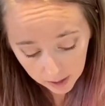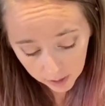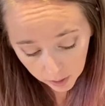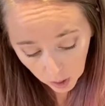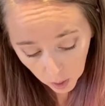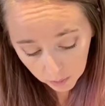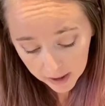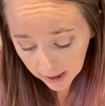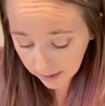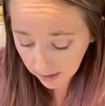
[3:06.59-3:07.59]
your home
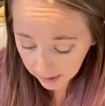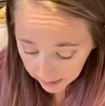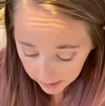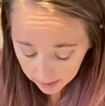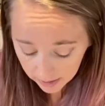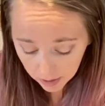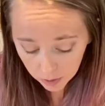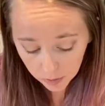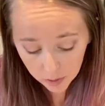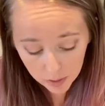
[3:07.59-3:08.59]
daily cleaning
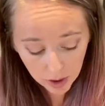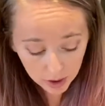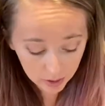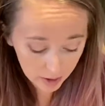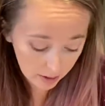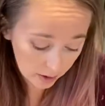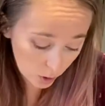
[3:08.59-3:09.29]
schedules, your daily